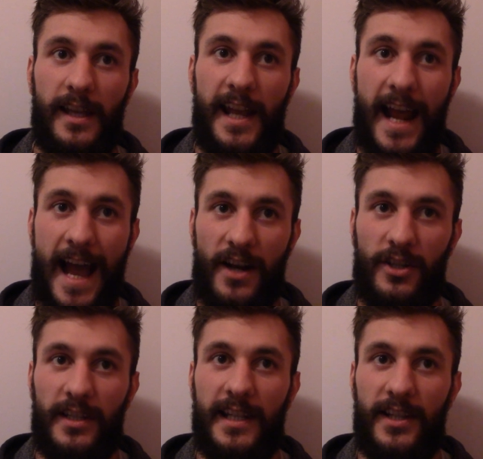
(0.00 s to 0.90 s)
it
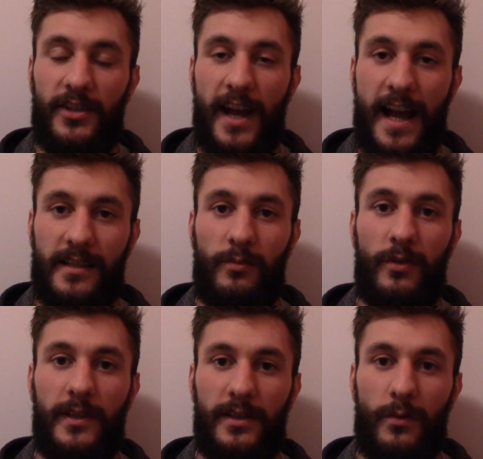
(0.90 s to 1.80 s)
actually gets your ass
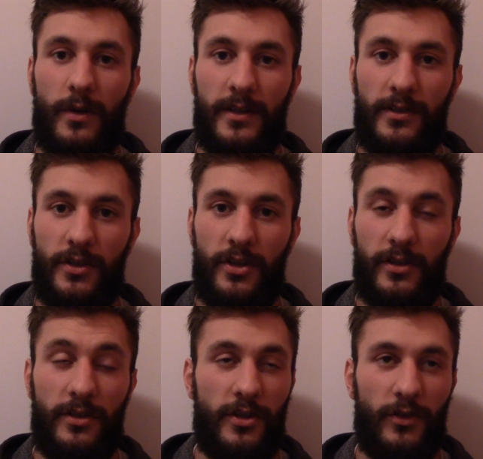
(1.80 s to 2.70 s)
moving towards your
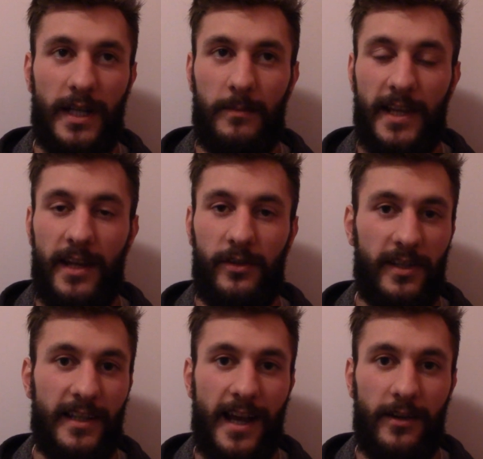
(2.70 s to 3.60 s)
dreams and your
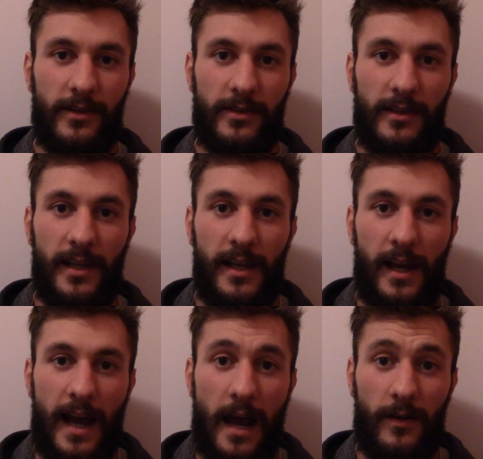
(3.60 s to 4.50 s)
desires.
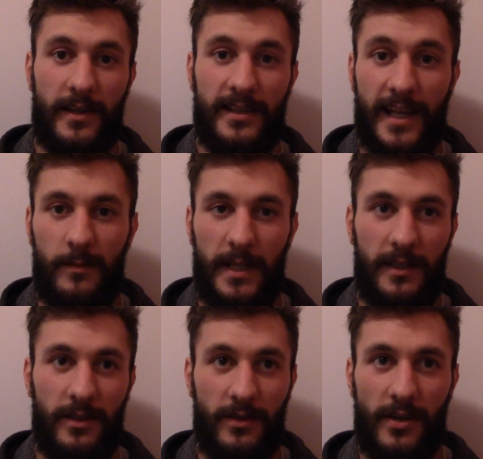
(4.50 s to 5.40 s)
How does state of
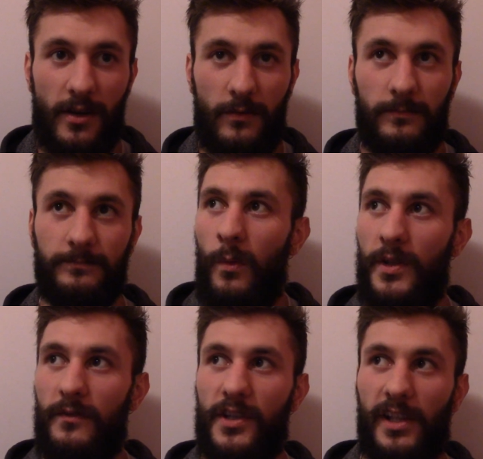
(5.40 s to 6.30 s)
being do so? When
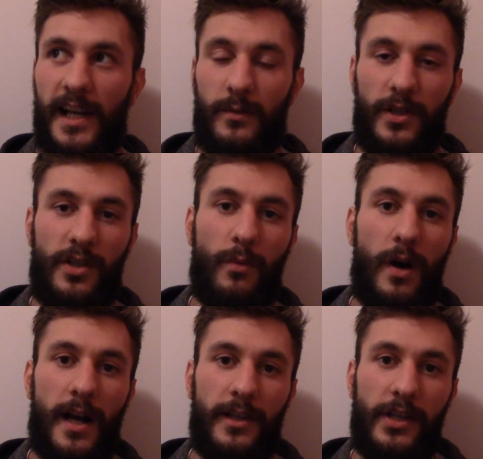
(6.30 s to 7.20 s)
you visualize what you
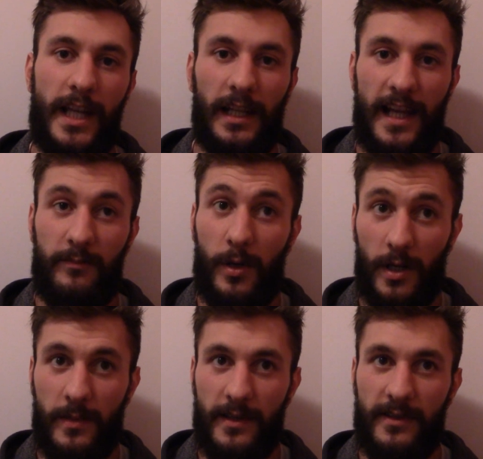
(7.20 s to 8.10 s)
want, you get life
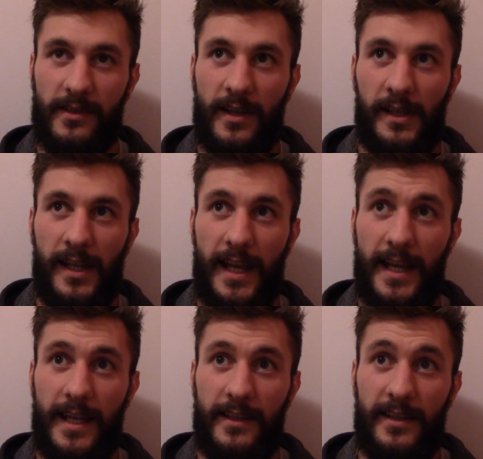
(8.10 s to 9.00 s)
purpose,
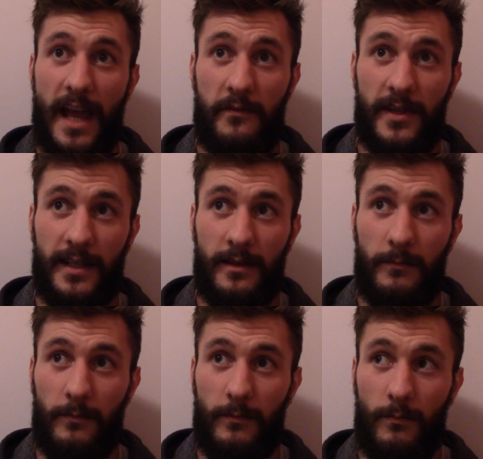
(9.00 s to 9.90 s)
and everything
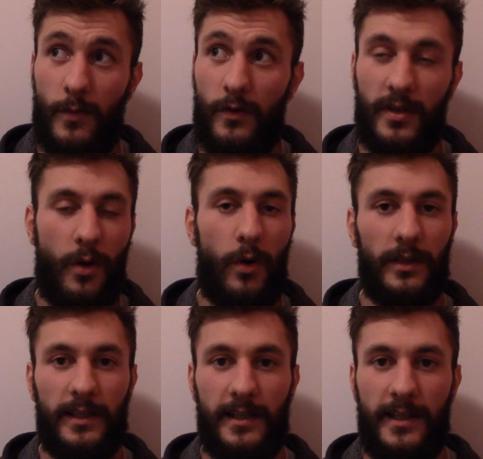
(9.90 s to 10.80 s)
moves
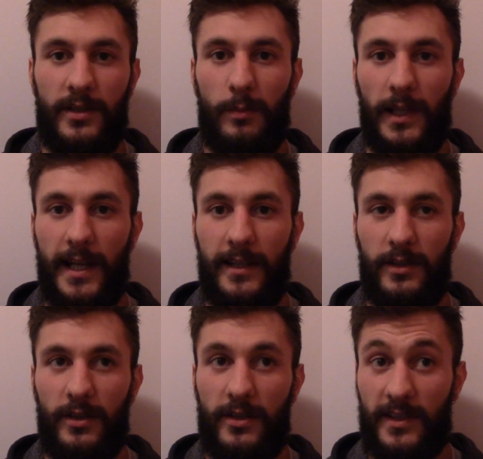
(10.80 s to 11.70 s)
accordingly into plan.
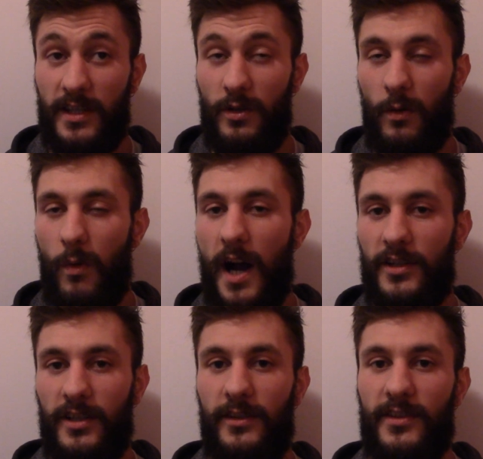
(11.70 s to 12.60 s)
You'll
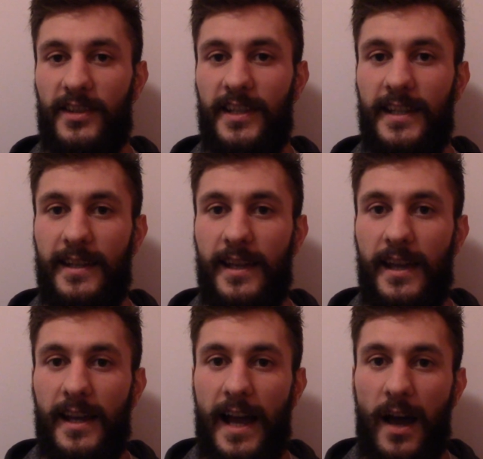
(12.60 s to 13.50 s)
watch and you'll see
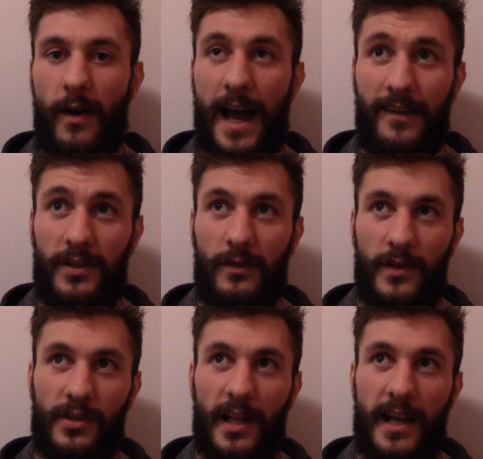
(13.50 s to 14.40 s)
how after you
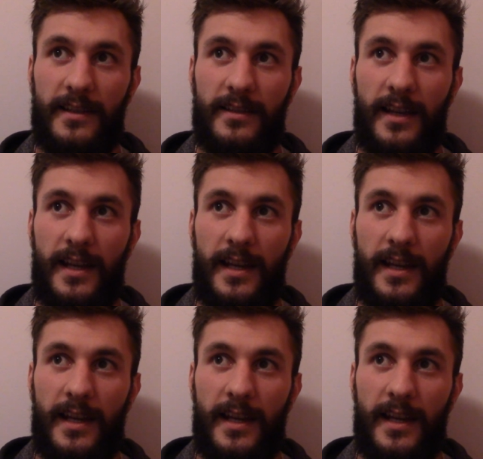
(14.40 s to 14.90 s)
visualize,